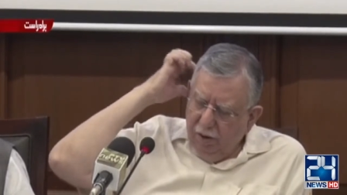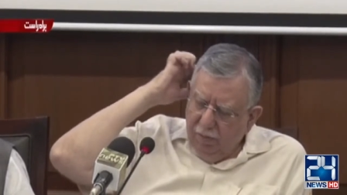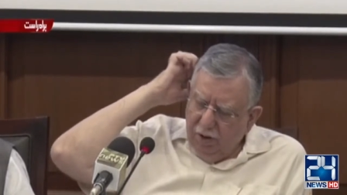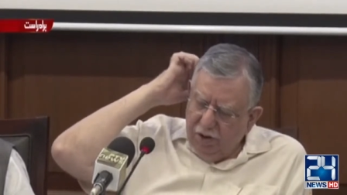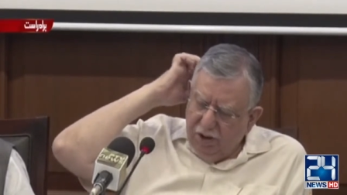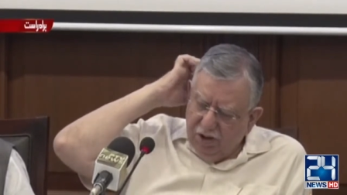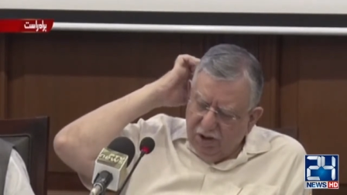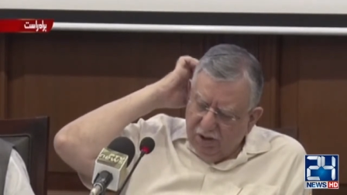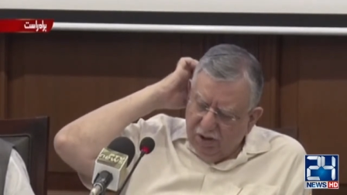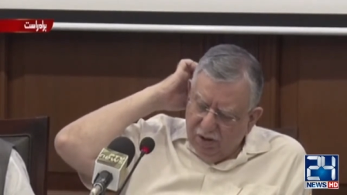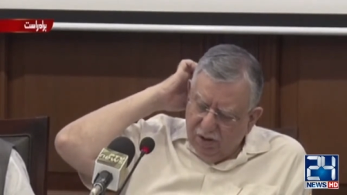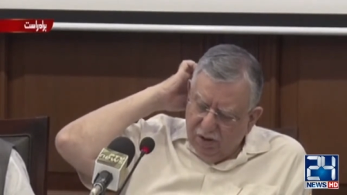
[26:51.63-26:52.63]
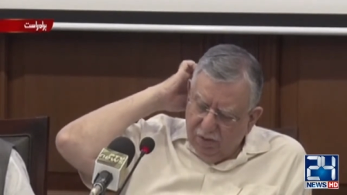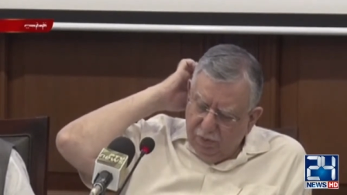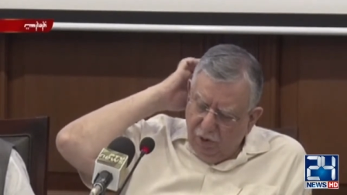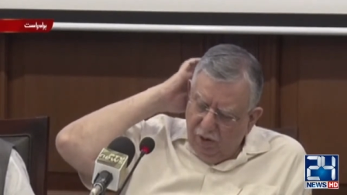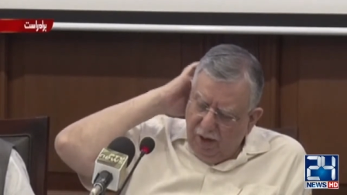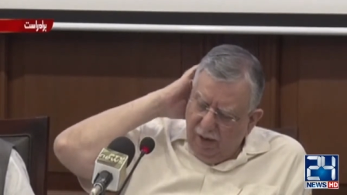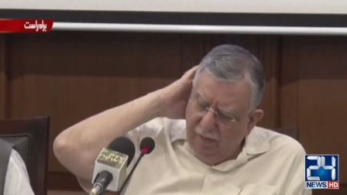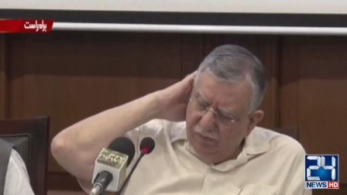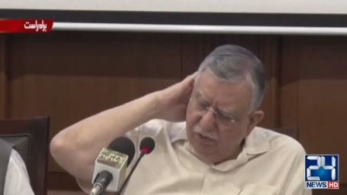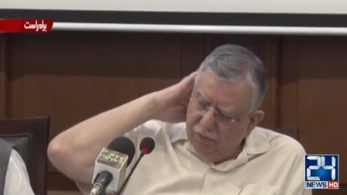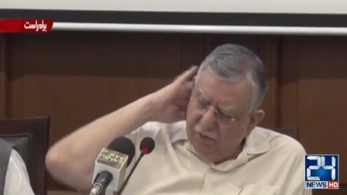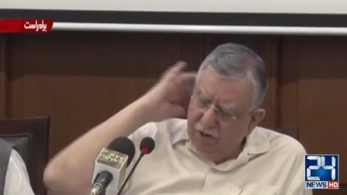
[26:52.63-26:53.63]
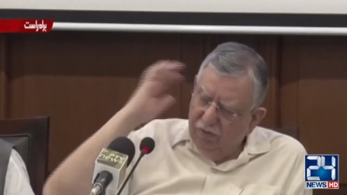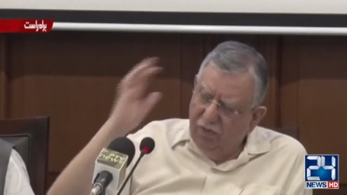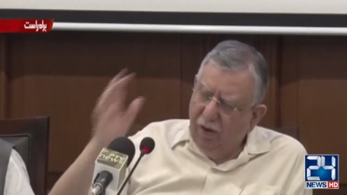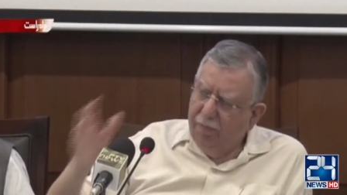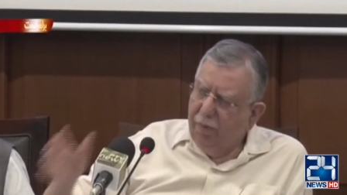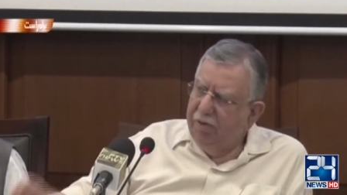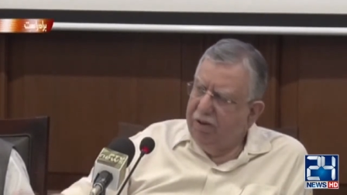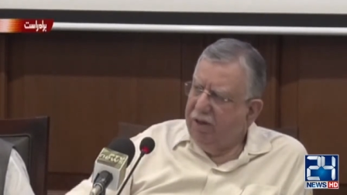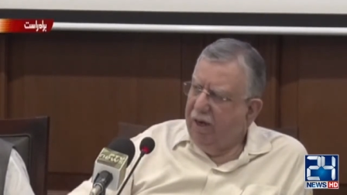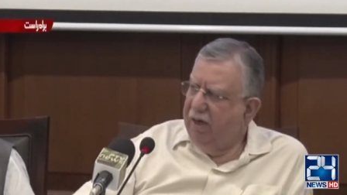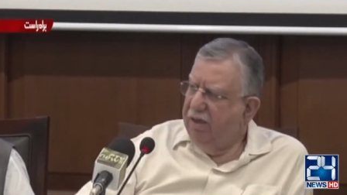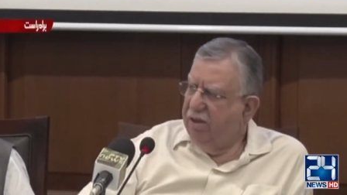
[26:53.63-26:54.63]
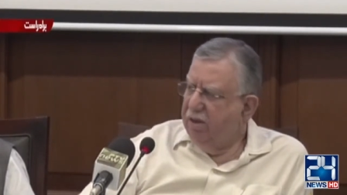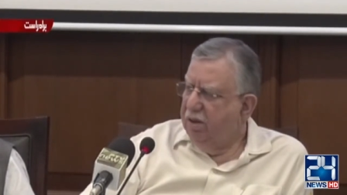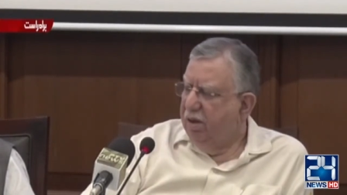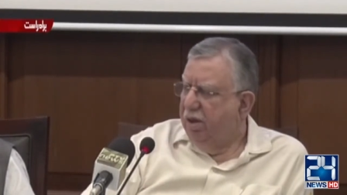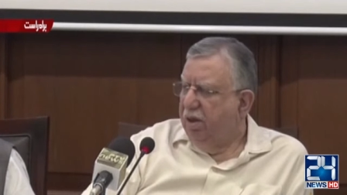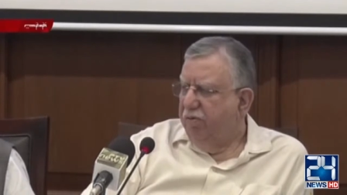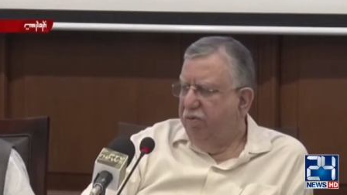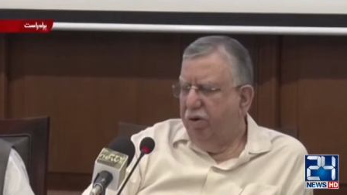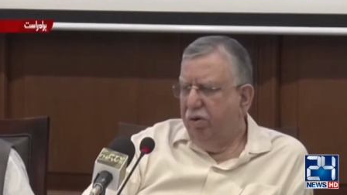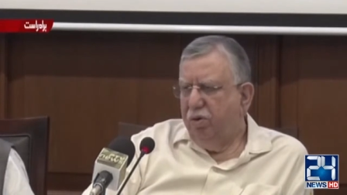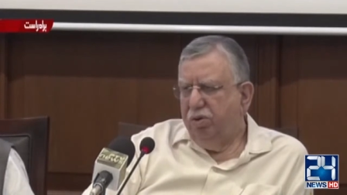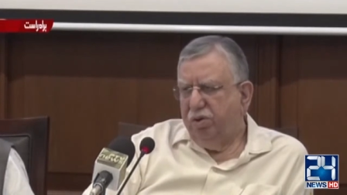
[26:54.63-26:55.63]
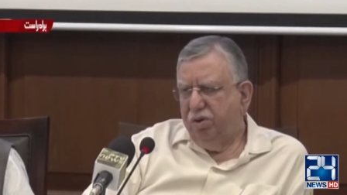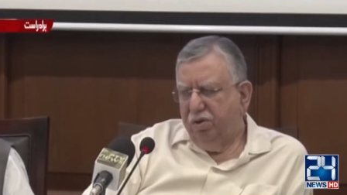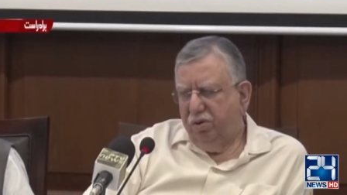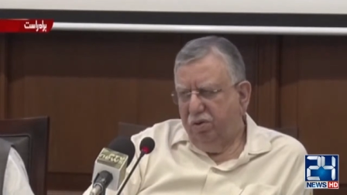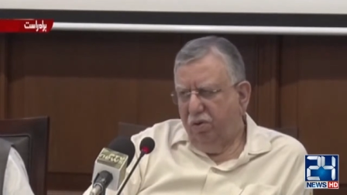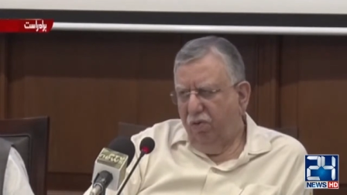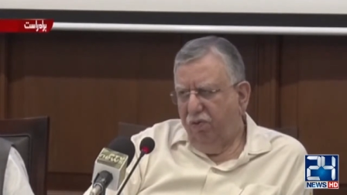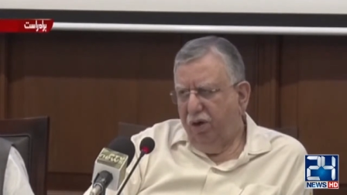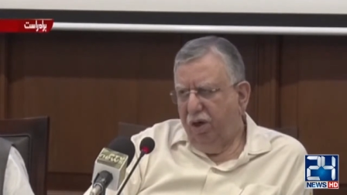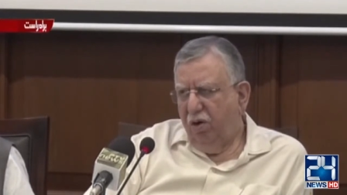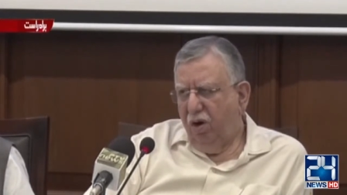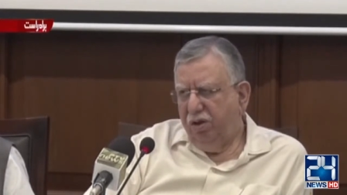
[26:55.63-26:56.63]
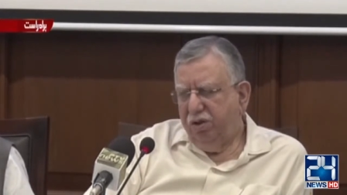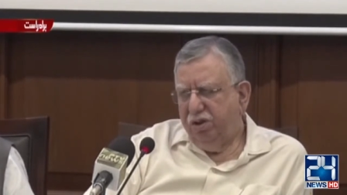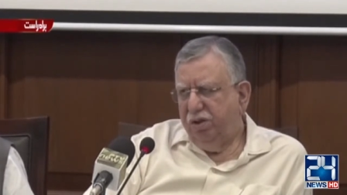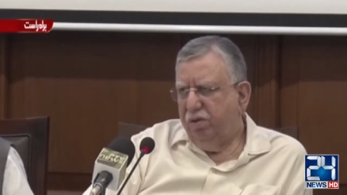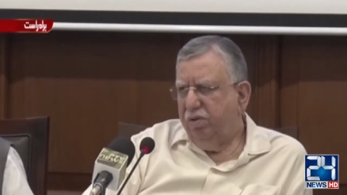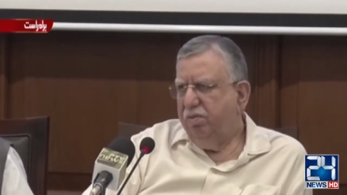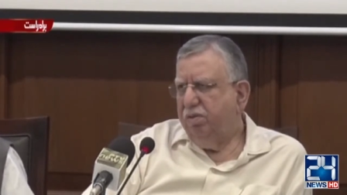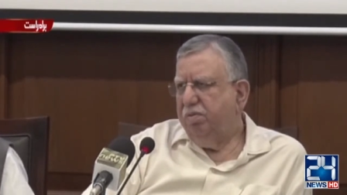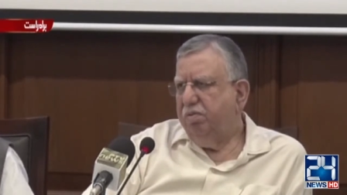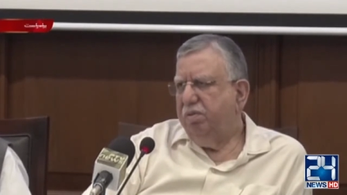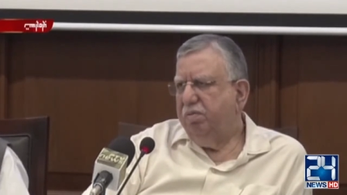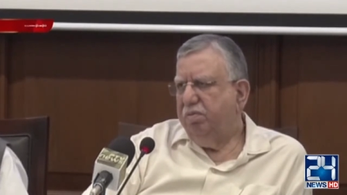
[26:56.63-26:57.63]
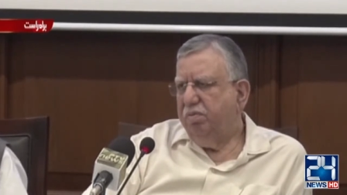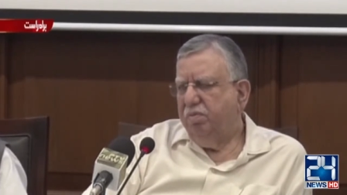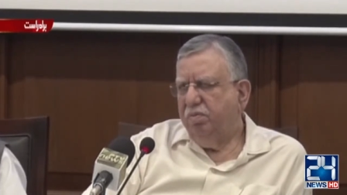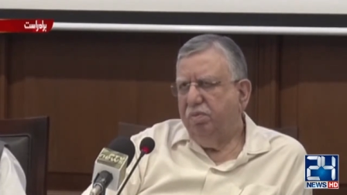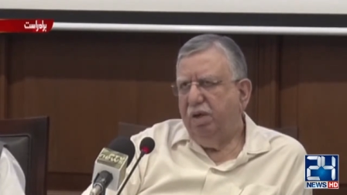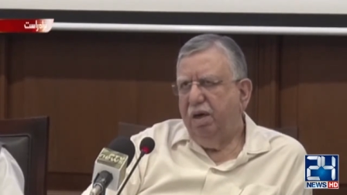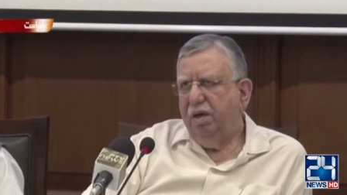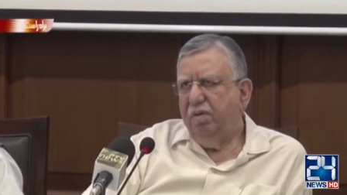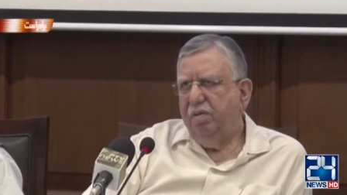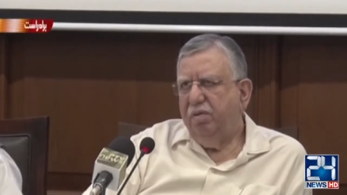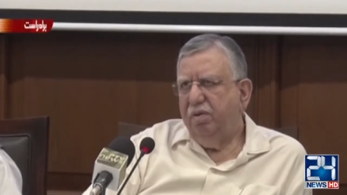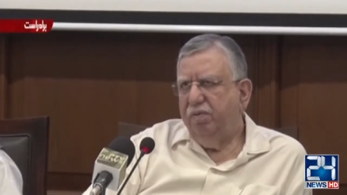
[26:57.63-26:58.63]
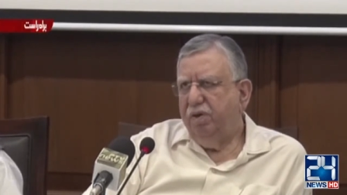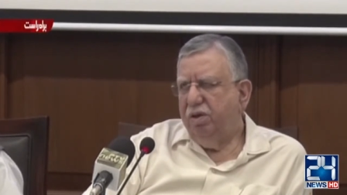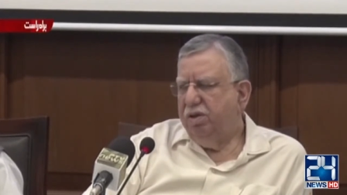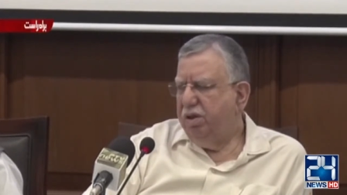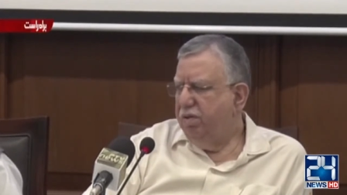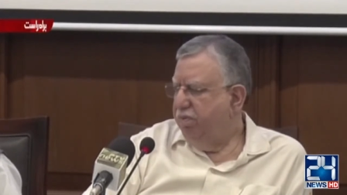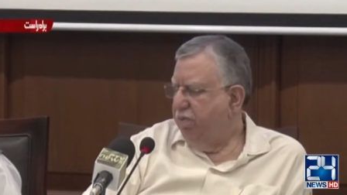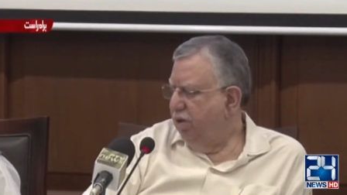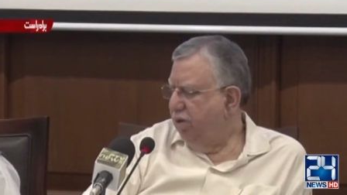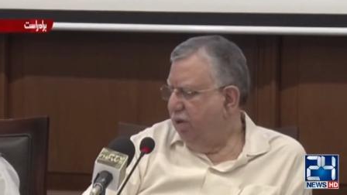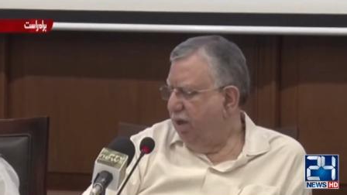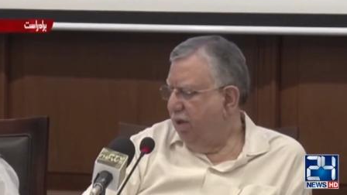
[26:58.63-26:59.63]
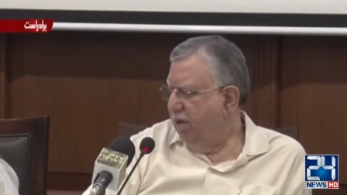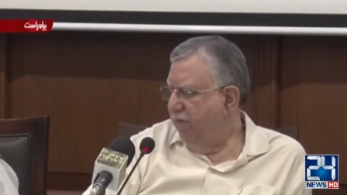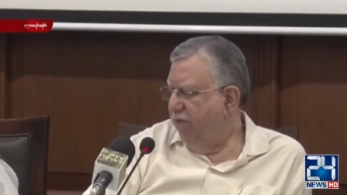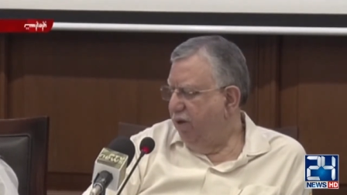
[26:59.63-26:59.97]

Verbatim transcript: But this program, which is well publicized, we are going to hopefully launch, you know, um, the first, first I think